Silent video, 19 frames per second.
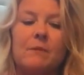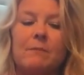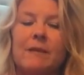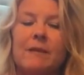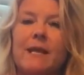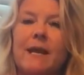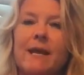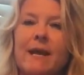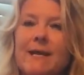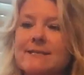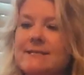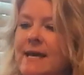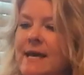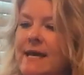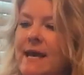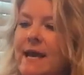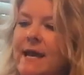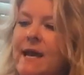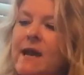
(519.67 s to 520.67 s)
But like I
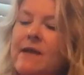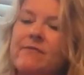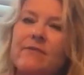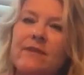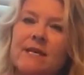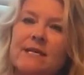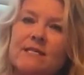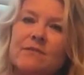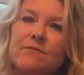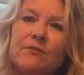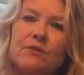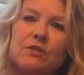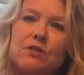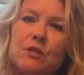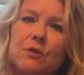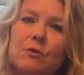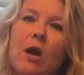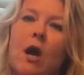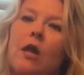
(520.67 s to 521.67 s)
said, I got these for
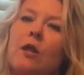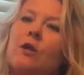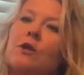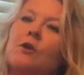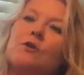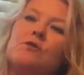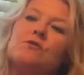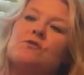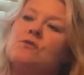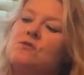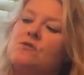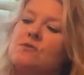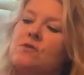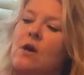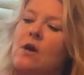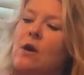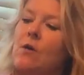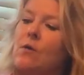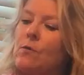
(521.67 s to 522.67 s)
$2,
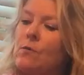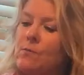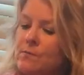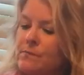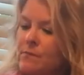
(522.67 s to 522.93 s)
so